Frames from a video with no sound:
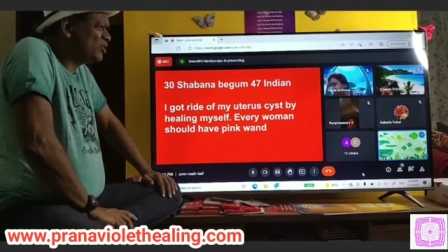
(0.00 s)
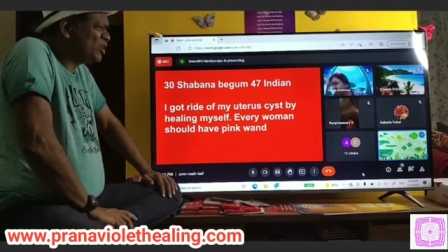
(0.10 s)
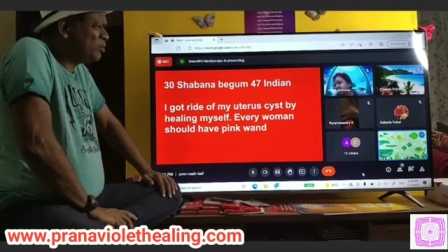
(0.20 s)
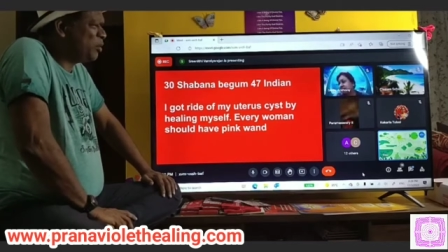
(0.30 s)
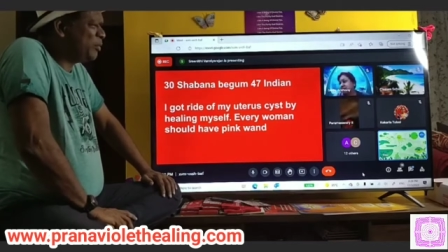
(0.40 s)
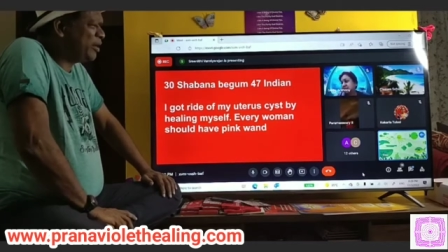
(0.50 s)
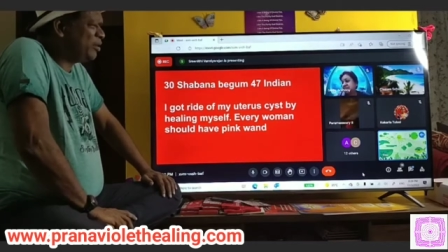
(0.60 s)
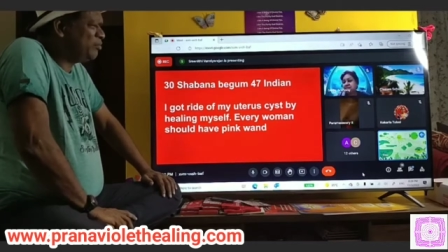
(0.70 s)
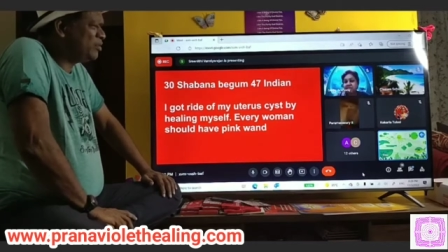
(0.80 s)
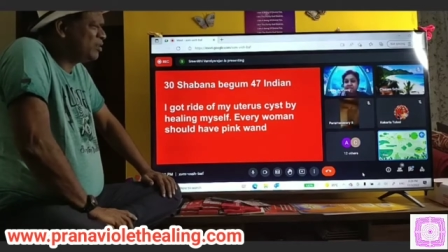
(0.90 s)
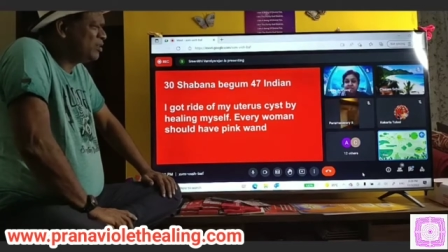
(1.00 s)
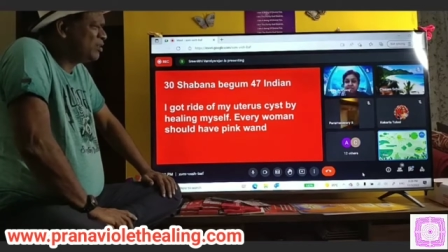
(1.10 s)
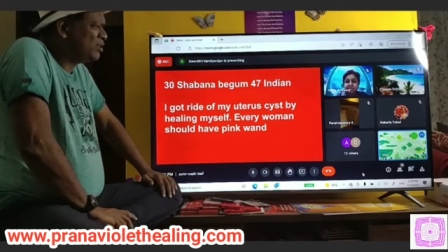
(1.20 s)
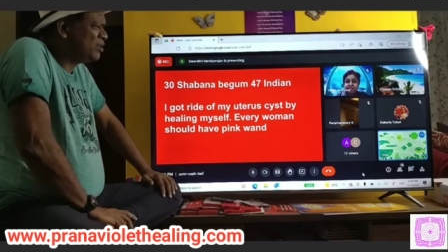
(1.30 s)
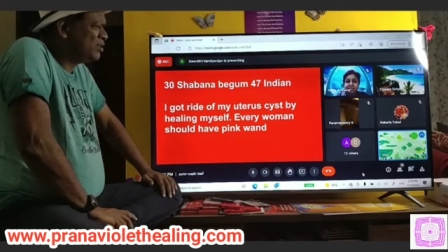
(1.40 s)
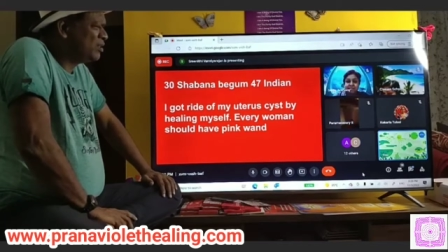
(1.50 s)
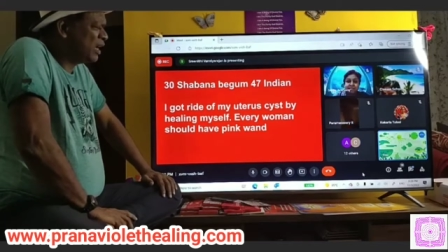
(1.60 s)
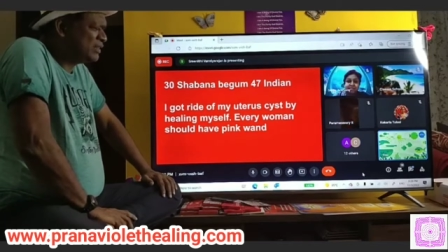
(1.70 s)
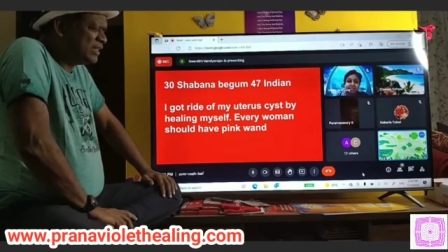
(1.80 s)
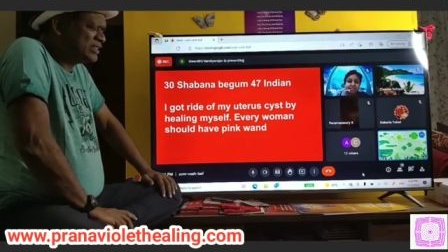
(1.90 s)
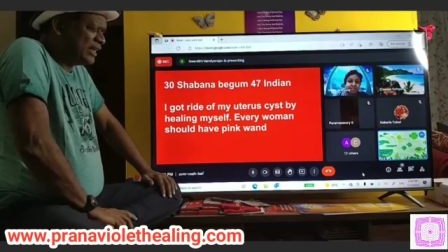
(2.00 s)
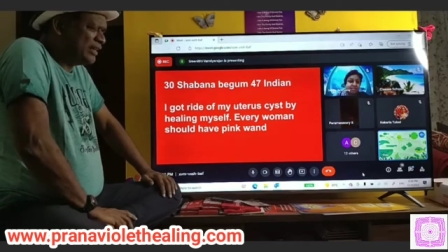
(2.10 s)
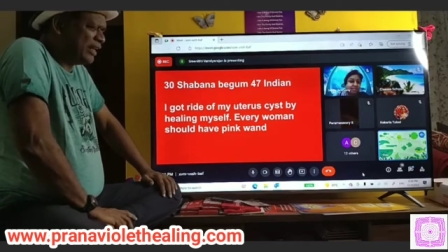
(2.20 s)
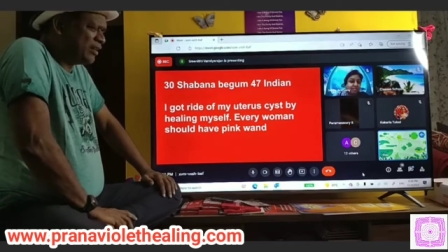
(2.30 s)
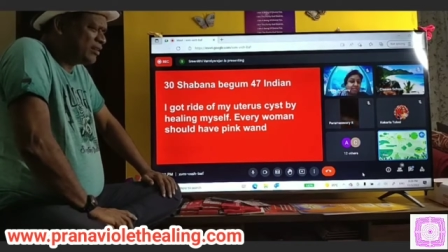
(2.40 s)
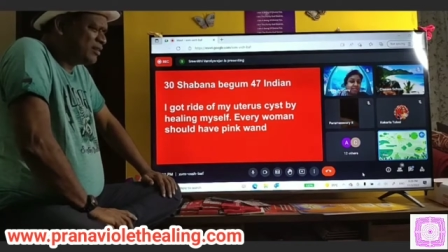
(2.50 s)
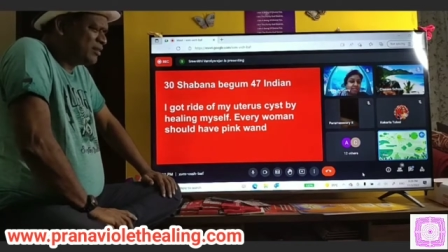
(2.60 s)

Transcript: Do you remember, madam? I think Chennai.